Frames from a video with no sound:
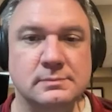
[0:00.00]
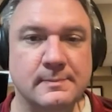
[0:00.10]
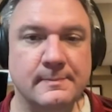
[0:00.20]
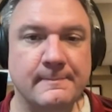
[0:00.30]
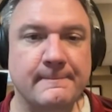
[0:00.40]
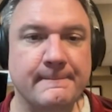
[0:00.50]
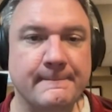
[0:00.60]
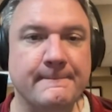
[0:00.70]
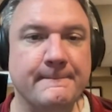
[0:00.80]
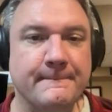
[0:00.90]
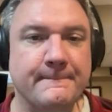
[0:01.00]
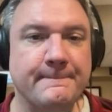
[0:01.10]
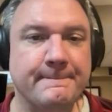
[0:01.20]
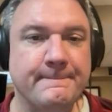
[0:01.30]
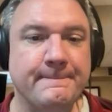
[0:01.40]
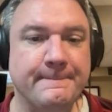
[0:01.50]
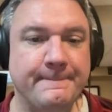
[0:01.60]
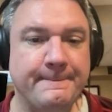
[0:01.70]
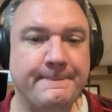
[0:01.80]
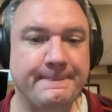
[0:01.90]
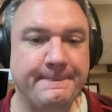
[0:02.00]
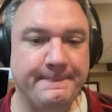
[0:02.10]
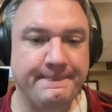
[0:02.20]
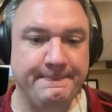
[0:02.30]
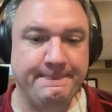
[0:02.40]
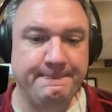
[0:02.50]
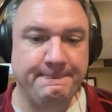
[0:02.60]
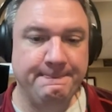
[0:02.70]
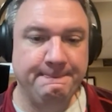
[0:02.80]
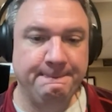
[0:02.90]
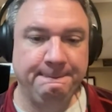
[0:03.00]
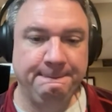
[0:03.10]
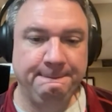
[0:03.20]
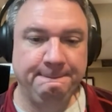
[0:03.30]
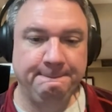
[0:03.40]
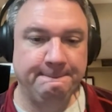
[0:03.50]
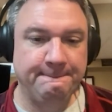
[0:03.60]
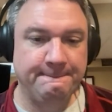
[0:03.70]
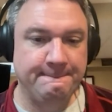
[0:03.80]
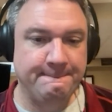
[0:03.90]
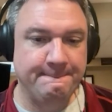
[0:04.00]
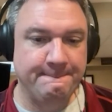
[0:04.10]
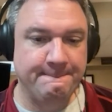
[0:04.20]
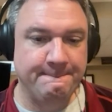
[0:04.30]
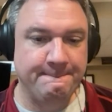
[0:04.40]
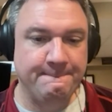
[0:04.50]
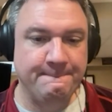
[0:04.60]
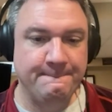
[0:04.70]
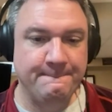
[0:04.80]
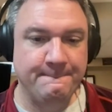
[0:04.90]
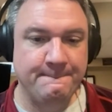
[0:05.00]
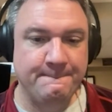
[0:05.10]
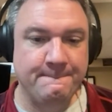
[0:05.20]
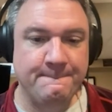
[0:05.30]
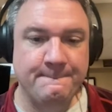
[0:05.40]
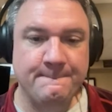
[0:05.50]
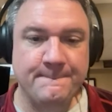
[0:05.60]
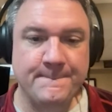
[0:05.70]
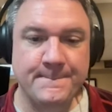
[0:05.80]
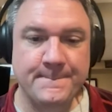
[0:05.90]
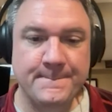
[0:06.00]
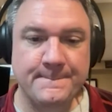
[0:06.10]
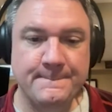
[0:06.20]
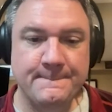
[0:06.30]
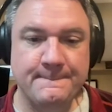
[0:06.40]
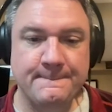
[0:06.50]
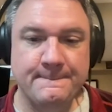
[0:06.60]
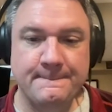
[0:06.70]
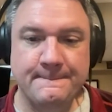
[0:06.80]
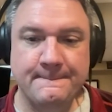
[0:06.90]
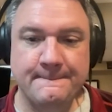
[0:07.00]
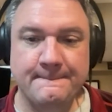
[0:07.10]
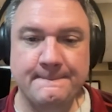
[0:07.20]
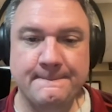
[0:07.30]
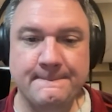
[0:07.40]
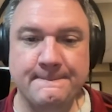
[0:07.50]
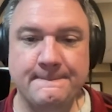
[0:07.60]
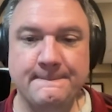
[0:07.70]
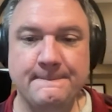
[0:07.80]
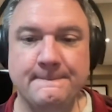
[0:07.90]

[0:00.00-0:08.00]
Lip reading: No words are spoken by the person on screen.